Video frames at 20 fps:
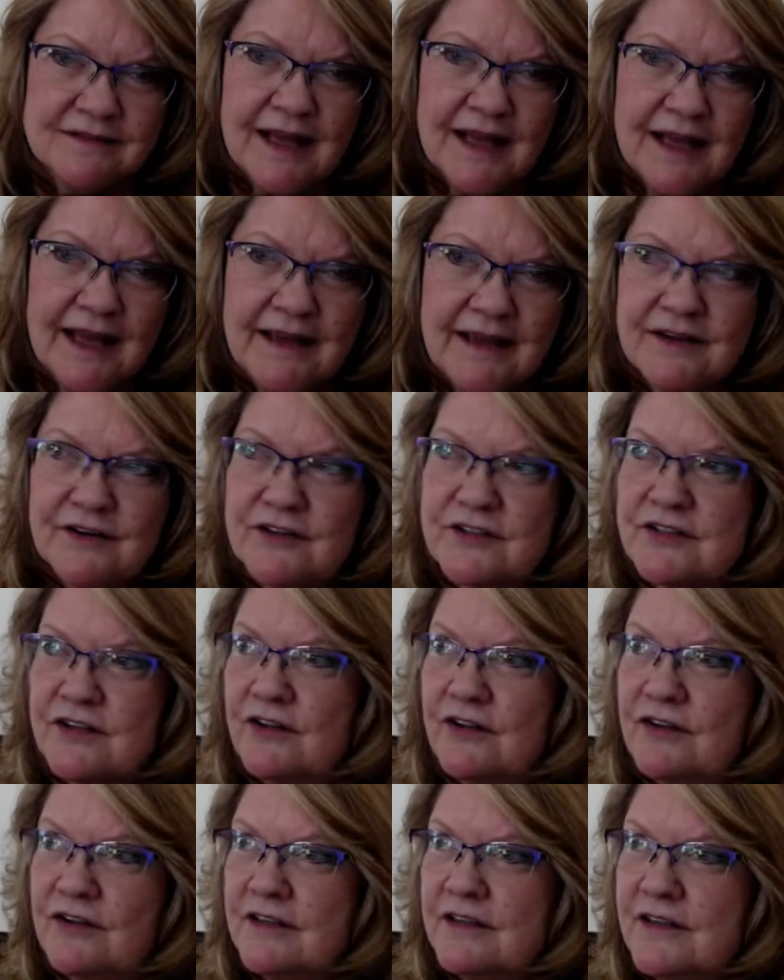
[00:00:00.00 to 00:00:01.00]
8 years
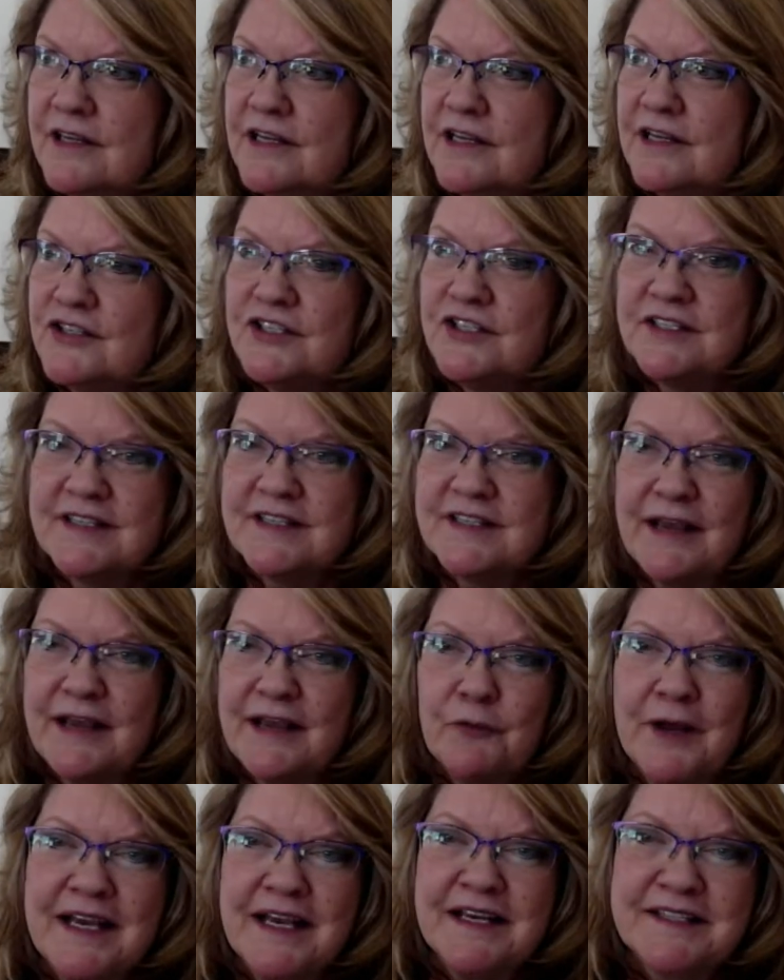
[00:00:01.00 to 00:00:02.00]
old. She's 8
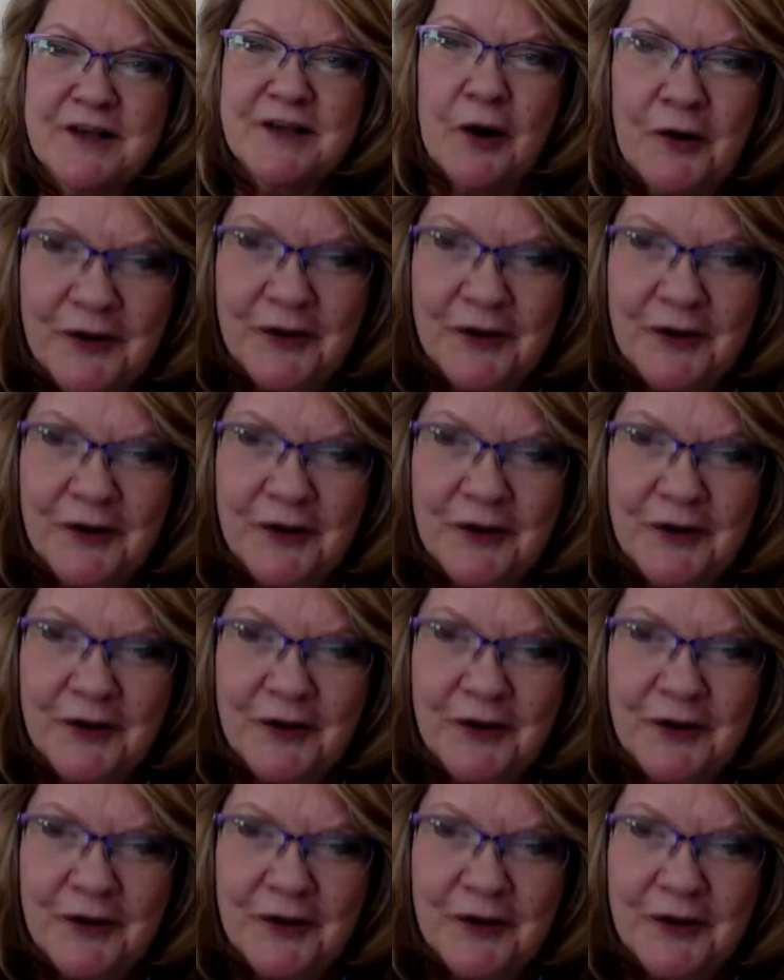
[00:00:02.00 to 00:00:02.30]
weeks old.